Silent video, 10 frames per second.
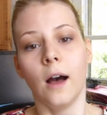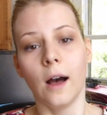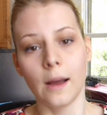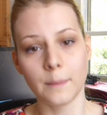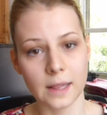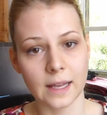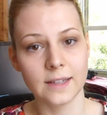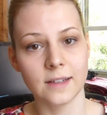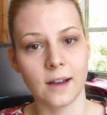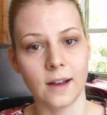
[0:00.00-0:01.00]
I'm
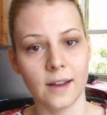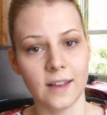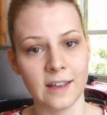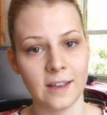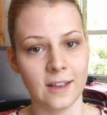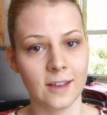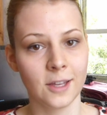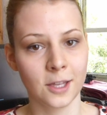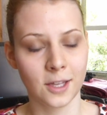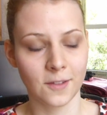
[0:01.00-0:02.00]
glad I
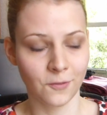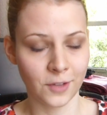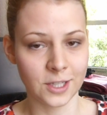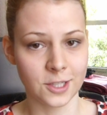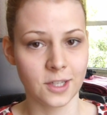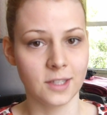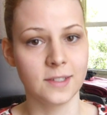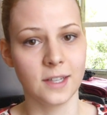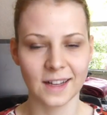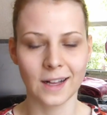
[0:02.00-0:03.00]
finished
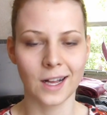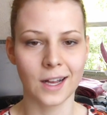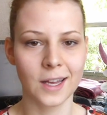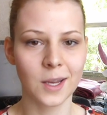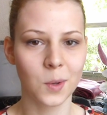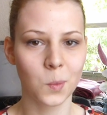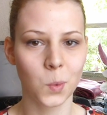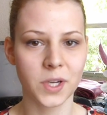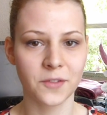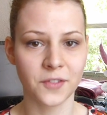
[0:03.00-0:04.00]
it. I
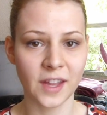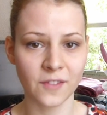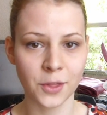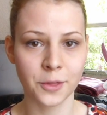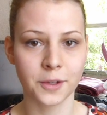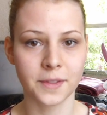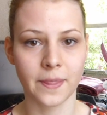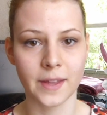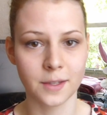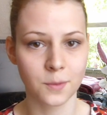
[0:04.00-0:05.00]
would have never thought
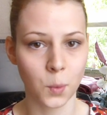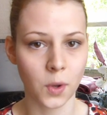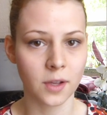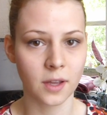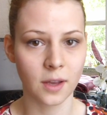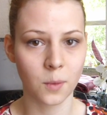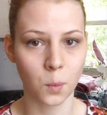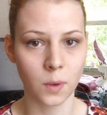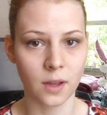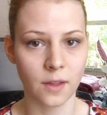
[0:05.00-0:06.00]
that working
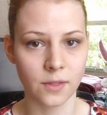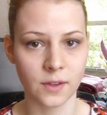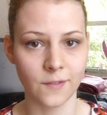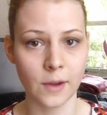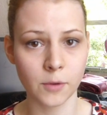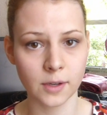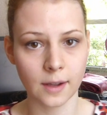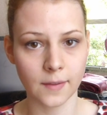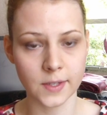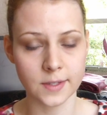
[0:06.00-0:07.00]
with a fabric
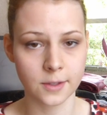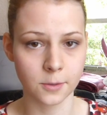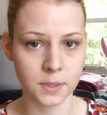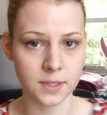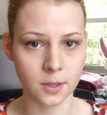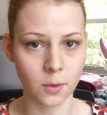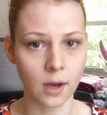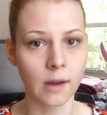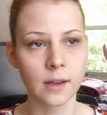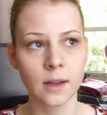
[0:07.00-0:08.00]
like this could be so
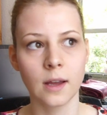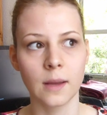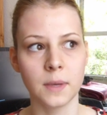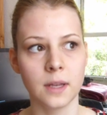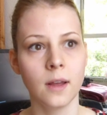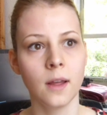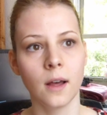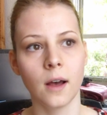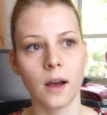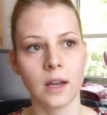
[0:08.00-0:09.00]
hard. I mean,
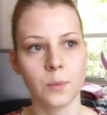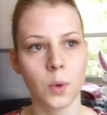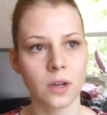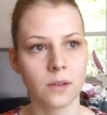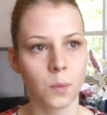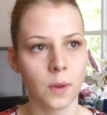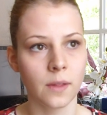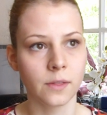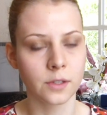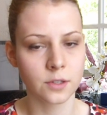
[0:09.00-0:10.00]
I worked
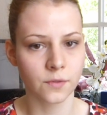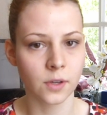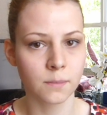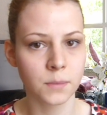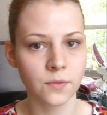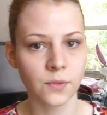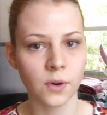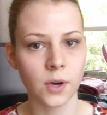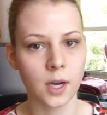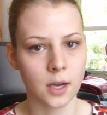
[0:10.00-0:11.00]
with chiffon before,